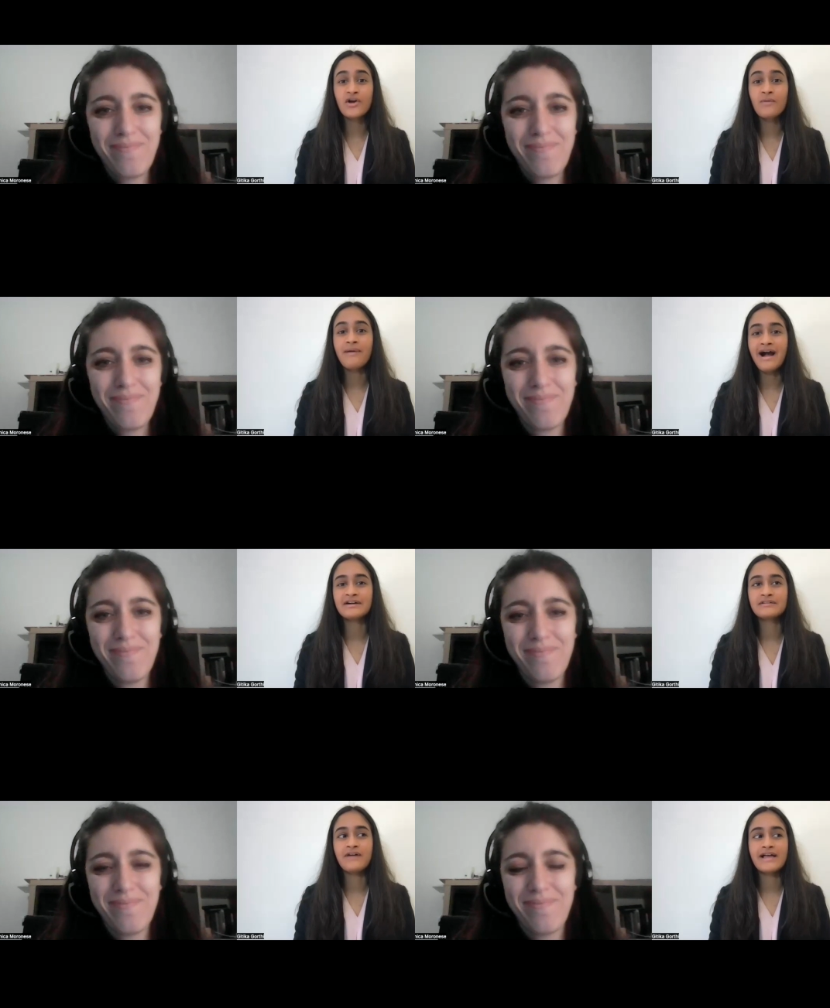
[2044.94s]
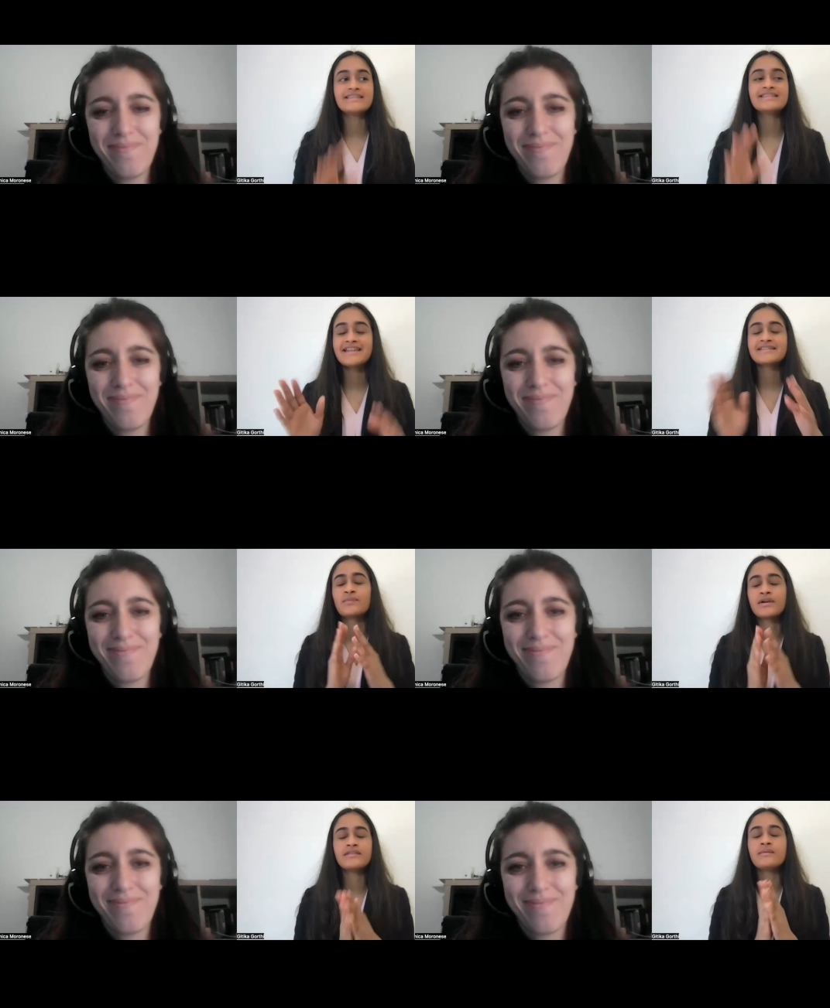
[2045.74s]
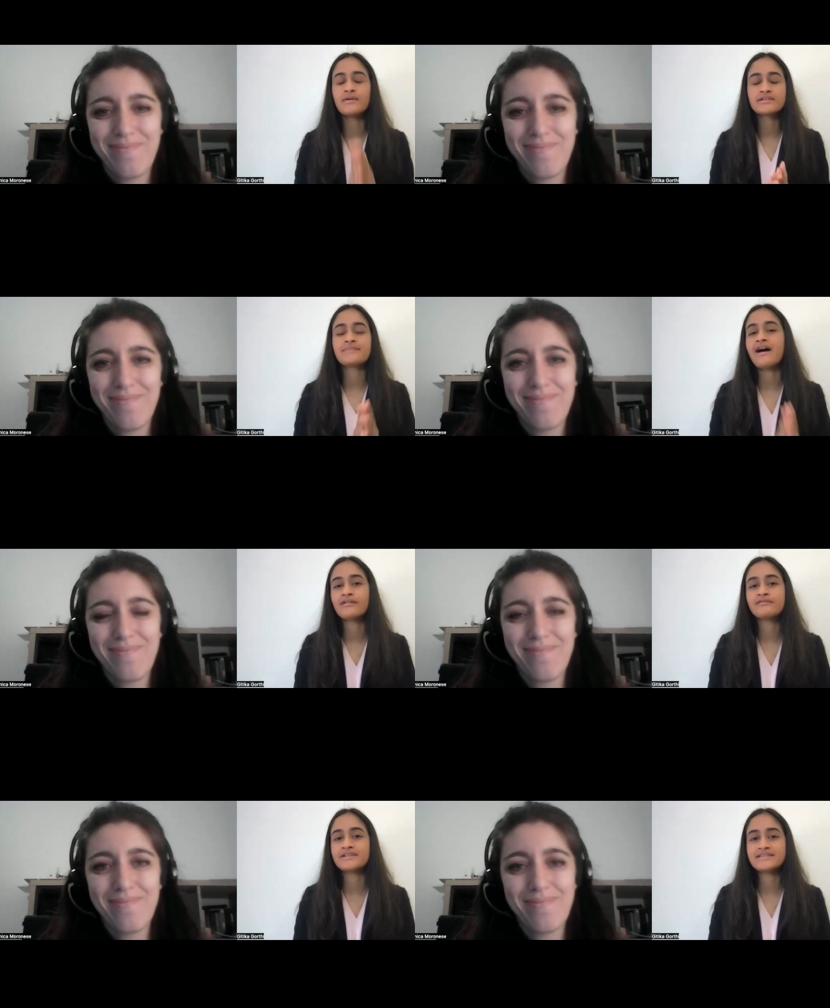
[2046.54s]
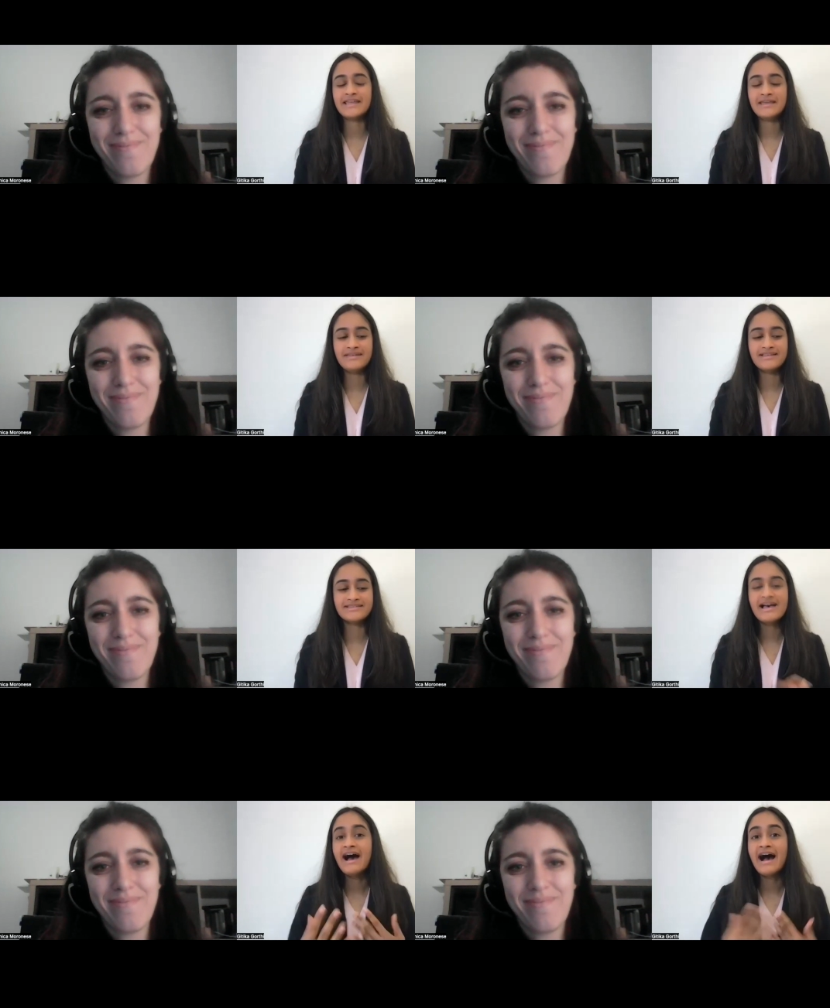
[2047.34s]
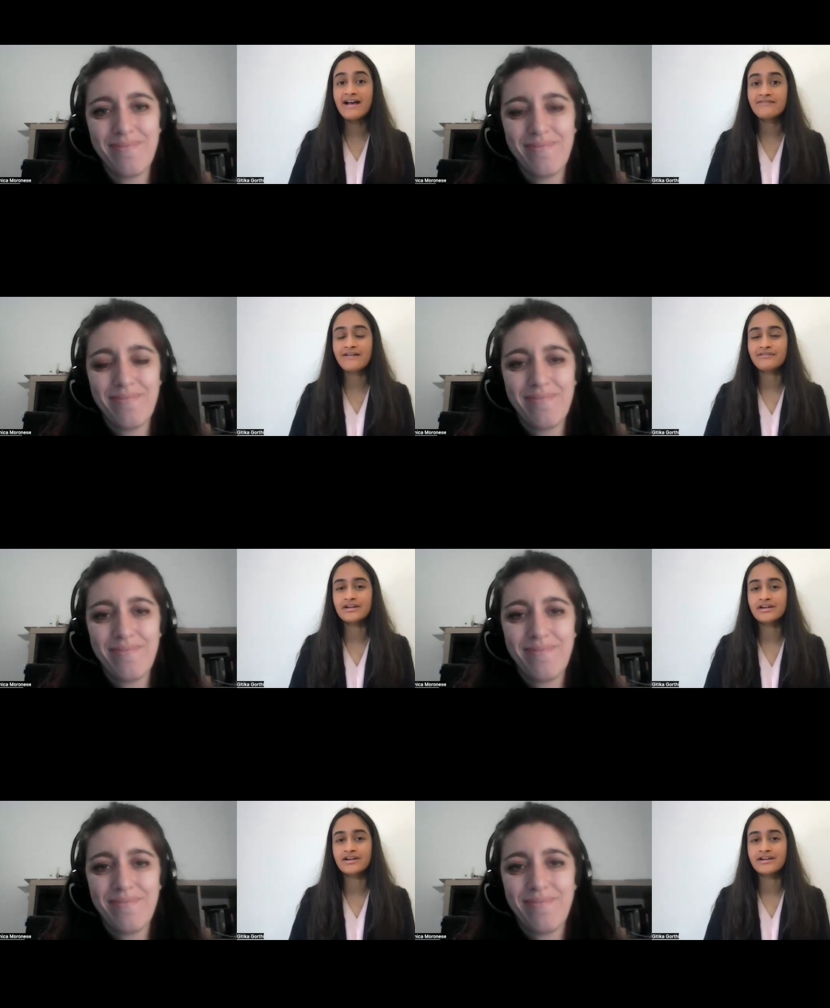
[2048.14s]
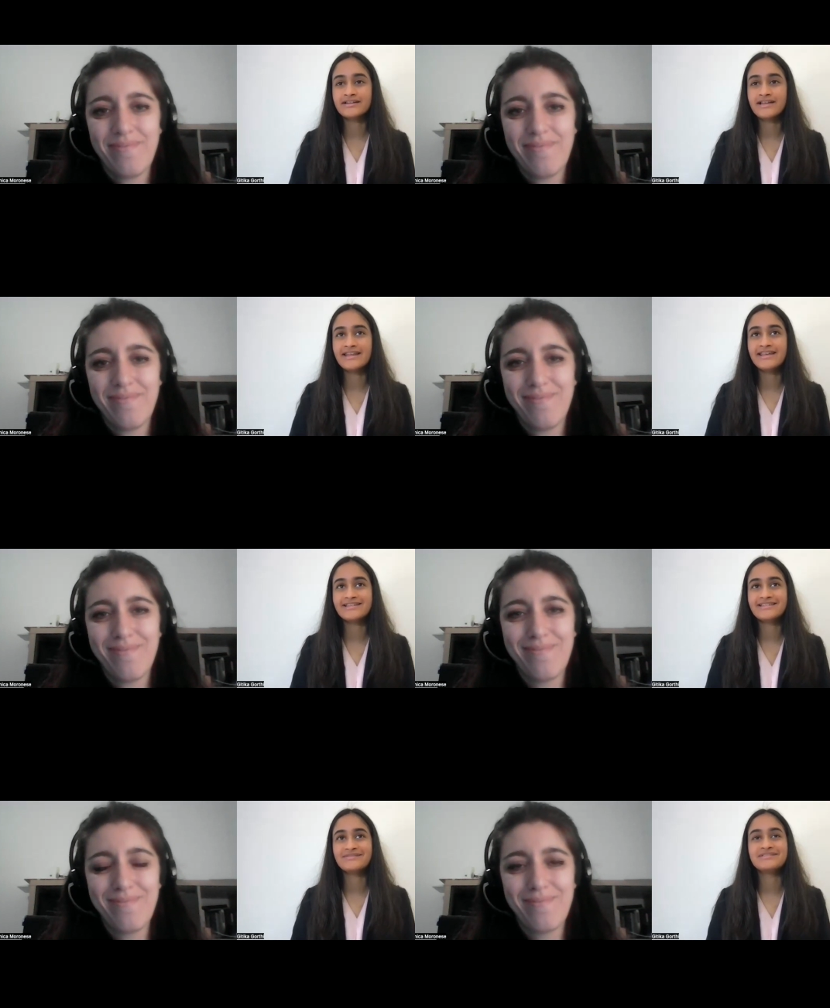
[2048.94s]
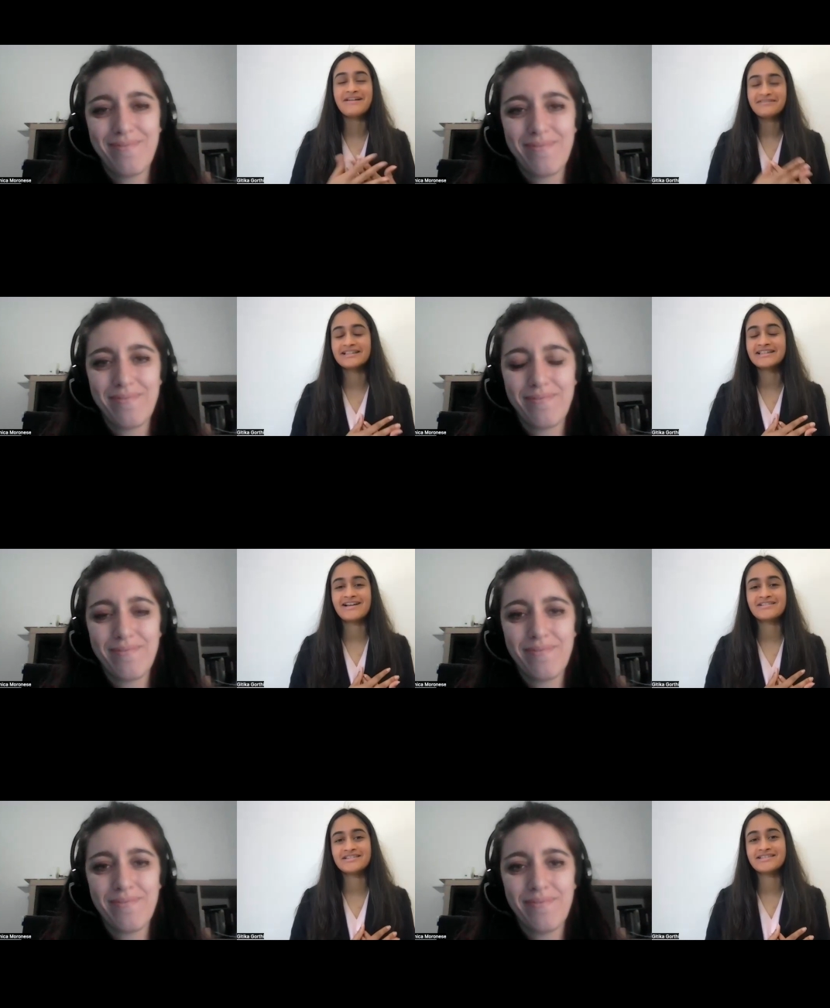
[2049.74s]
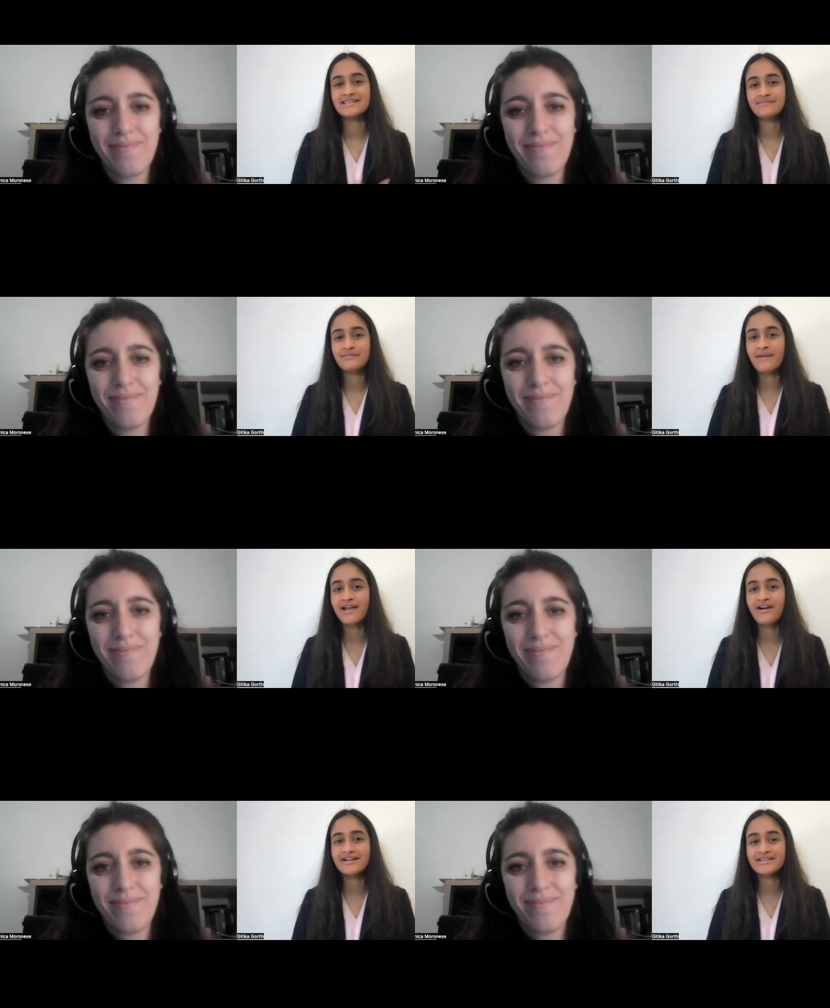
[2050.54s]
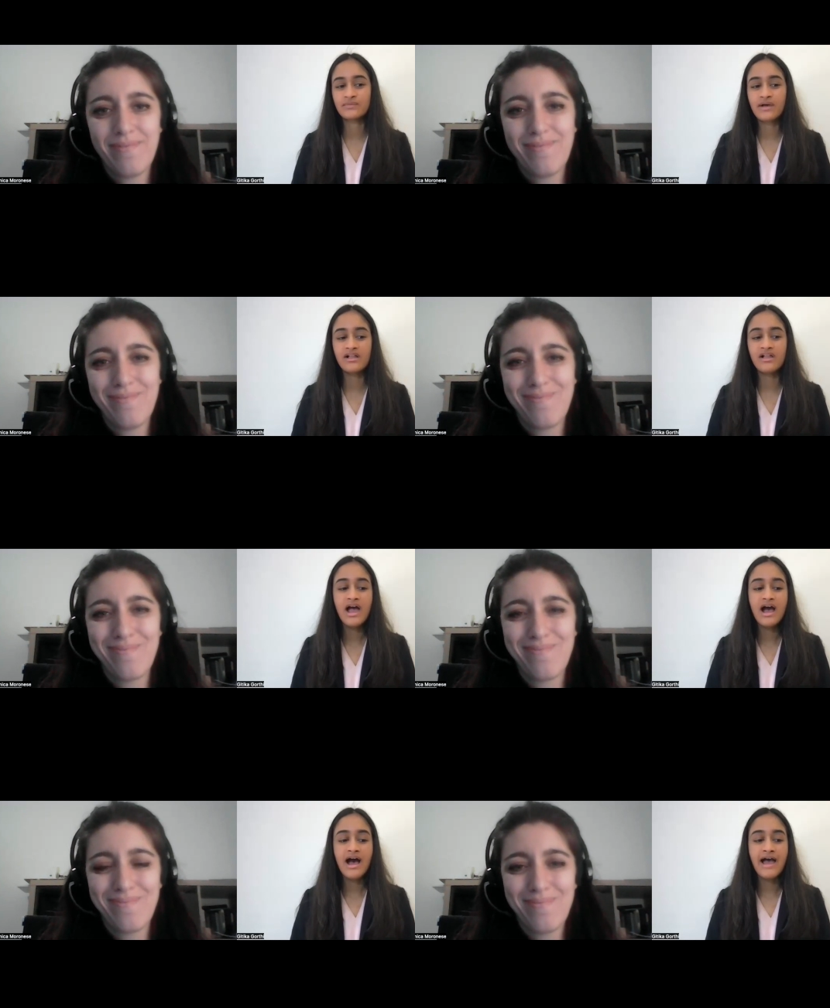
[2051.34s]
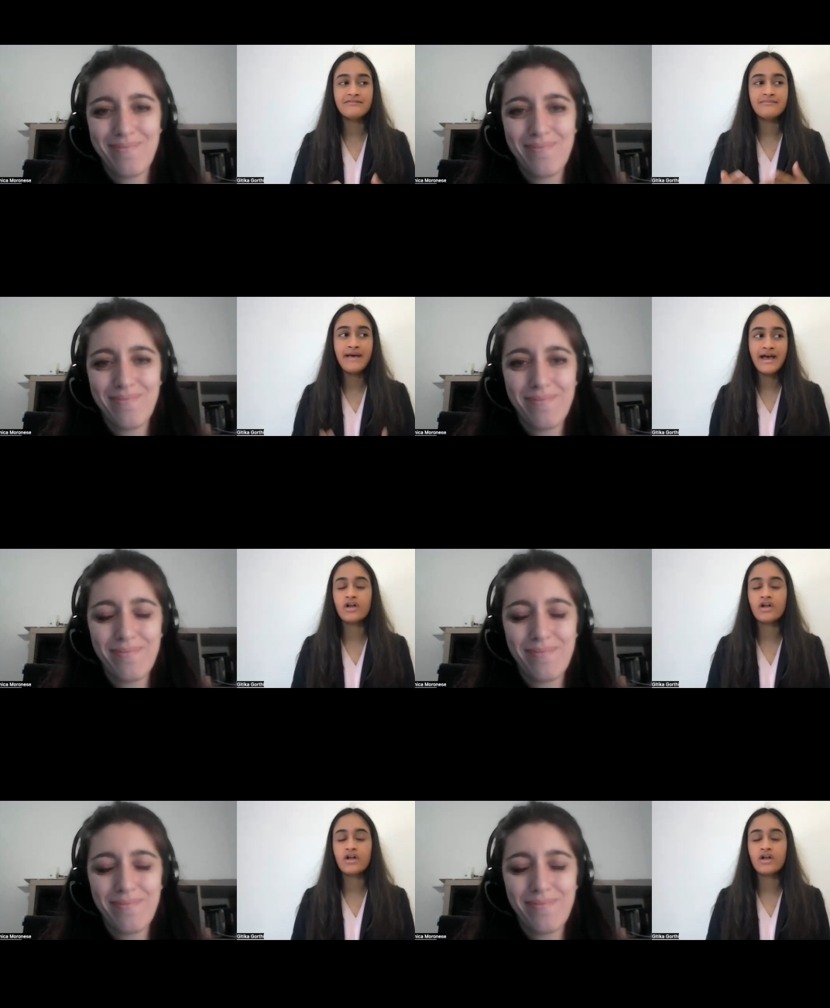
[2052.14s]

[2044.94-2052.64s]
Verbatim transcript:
Speaker 1: Wow, that's so powerful. I think that is one of the most powerful statements I've ever heard, and it definitely touches deep in my heart as well.